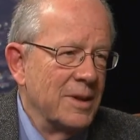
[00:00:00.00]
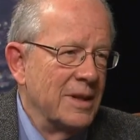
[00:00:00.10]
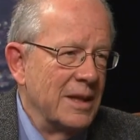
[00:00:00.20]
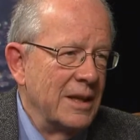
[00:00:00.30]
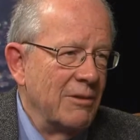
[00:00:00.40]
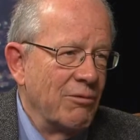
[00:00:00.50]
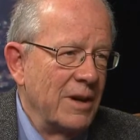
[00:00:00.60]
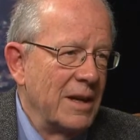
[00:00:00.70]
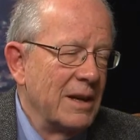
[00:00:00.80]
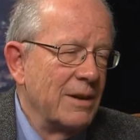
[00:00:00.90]
the
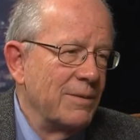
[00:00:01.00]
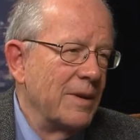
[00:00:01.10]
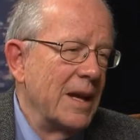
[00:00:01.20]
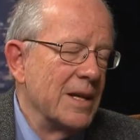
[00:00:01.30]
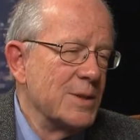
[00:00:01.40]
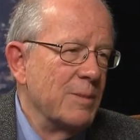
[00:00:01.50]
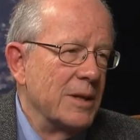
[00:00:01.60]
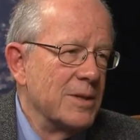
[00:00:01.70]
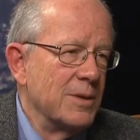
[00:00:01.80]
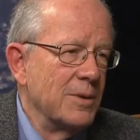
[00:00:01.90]
Greek finance
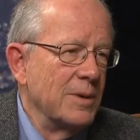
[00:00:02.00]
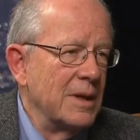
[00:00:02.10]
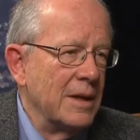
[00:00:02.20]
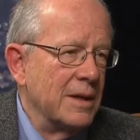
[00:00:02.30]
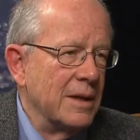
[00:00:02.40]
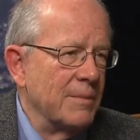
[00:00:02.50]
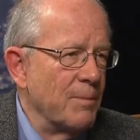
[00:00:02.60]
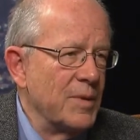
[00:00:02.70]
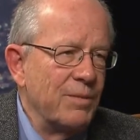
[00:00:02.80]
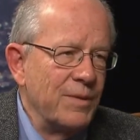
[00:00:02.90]
minister.
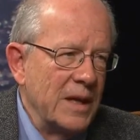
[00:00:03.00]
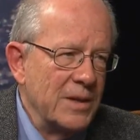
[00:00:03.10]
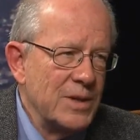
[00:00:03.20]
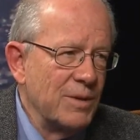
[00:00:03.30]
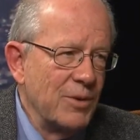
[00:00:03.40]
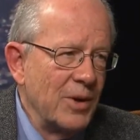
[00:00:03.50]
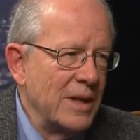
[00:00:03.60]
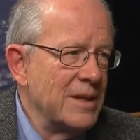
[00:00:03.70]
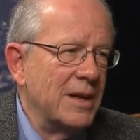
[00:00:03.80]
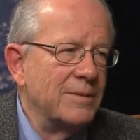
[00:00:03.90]
The Finns are very
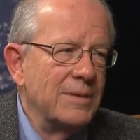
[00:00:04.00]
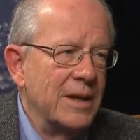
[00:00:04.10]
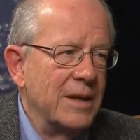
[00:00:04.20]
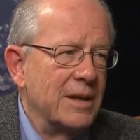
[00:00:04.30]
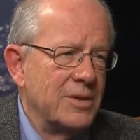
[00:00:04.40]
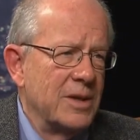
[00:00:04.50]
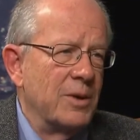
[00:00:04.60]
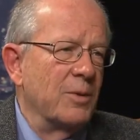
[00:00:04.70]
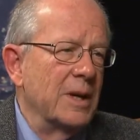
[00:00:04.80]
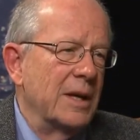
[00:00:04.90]
tough.
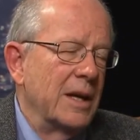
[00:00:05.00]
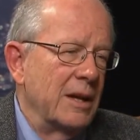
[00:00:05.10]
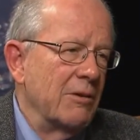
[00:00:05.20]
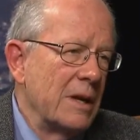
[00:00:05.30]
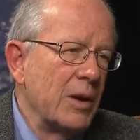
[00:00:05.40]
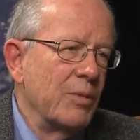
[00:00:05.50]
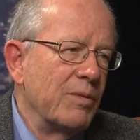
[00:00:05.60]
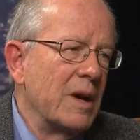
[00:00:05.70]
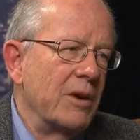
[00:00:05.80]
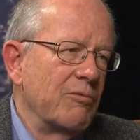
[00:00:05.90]
So there are a number of
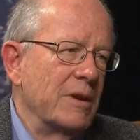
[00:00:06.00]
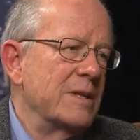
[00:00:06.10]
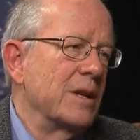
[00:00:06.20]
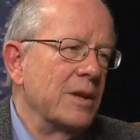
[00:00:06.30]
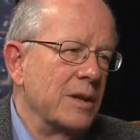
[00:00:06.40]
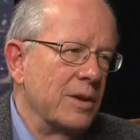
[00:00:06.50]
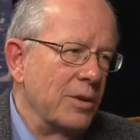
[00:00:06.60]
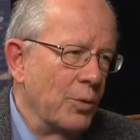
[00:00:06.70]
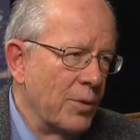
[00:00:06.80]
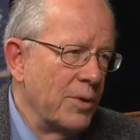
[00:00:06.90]
countries in
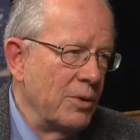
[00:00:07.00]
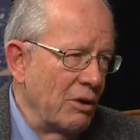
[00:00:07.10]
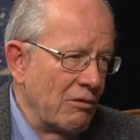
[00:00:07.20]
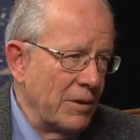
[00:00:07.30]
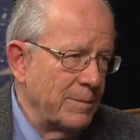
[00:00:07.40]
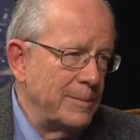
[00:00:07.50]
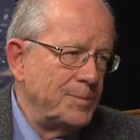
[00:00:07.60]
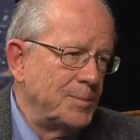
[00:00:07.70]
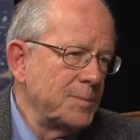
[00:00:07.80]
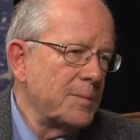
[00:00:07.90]
Northern Europe
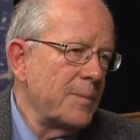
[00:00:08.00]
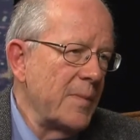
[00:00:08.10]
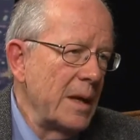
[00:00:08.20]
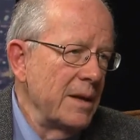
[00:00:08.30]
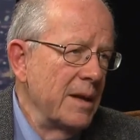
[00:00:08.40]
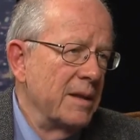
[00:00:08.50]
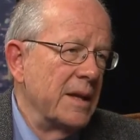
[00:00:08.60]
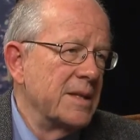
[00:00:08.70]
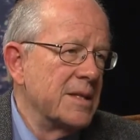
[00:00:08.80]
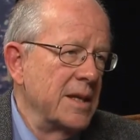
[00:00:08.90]

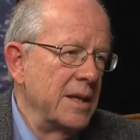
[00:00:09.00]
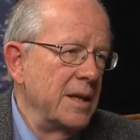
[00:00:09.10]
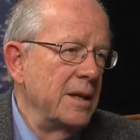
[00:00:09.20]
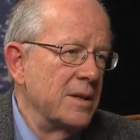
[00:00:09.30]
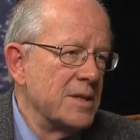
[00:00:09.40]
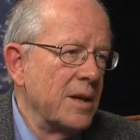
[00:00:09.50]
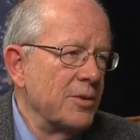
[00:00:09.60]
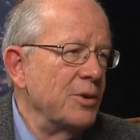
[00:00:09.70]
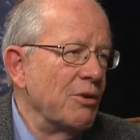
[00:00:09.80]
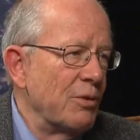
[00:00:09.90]
that see the
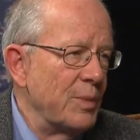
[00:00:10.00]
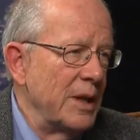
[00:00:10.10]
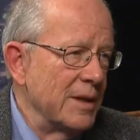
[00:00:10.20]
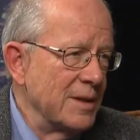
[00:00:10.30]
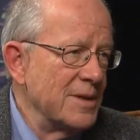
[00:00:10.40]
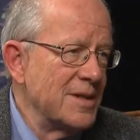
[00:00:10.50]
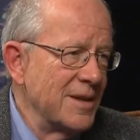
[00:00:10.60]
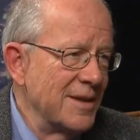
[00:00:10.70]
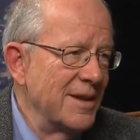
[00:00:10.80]
Southern Europeans,